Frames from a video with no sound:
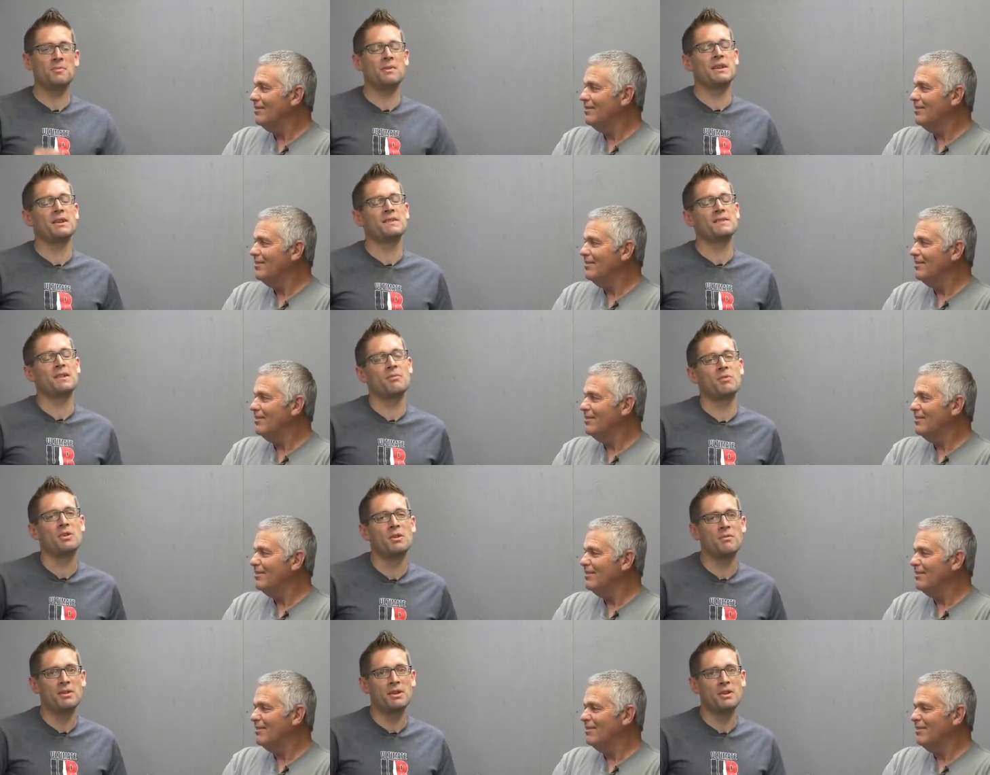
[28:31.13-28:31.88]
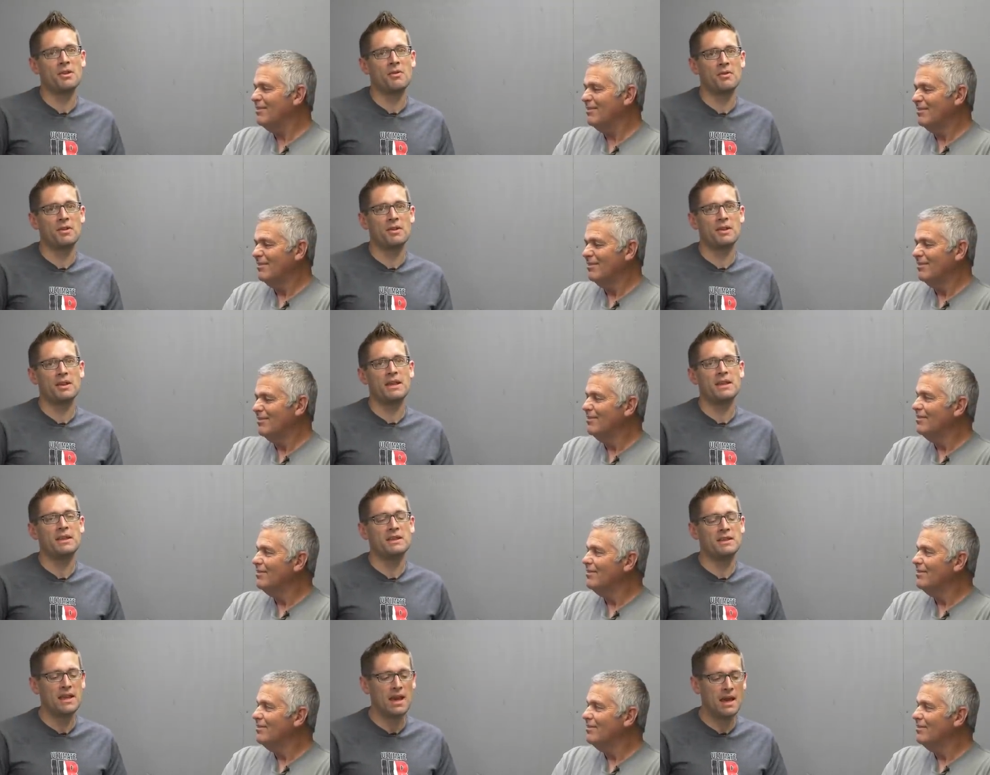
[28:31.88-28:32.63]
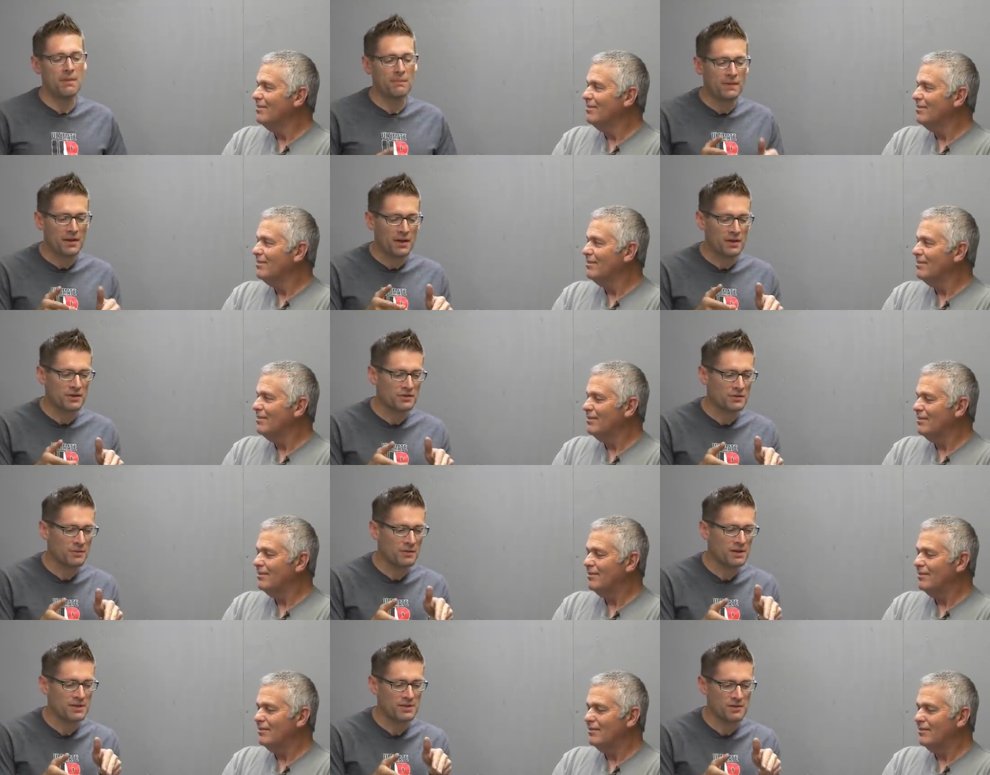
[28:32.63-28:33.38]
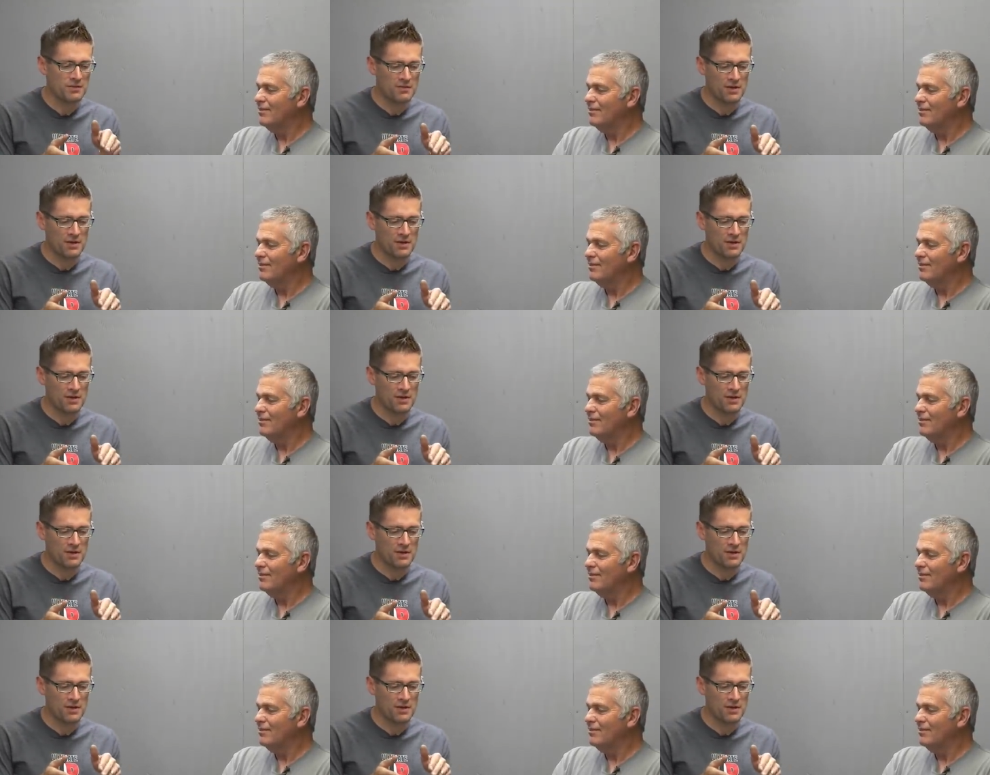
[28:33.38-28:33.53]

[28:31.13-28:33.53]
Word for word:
Speaker 1: because I'm going to be going in depth on 22